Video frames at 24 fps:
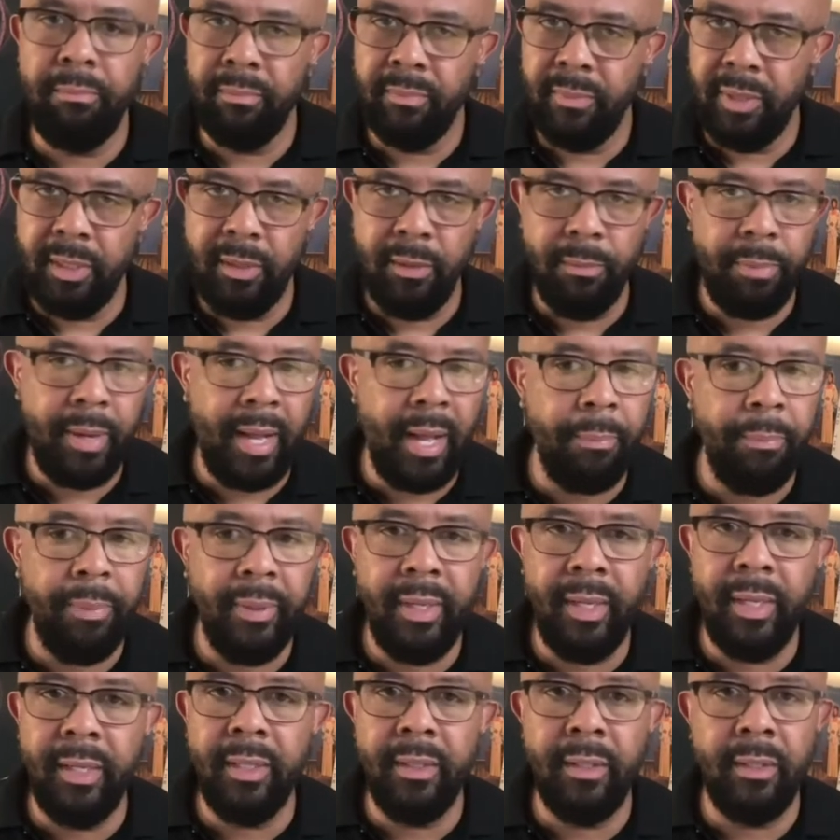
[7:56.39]
and you pop it
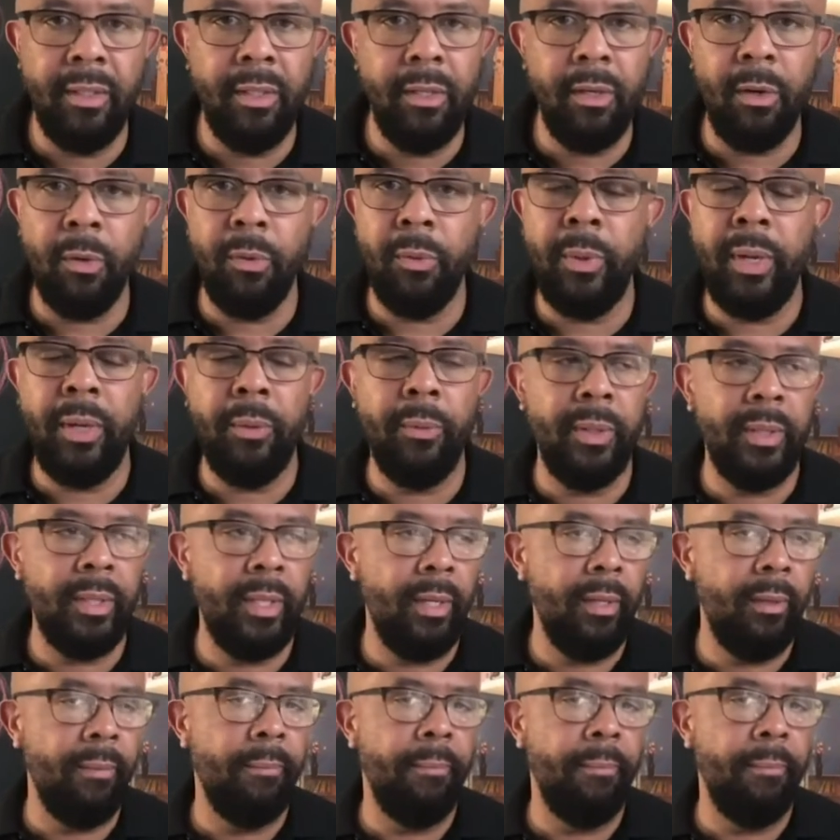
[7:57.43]
in and you go away with it.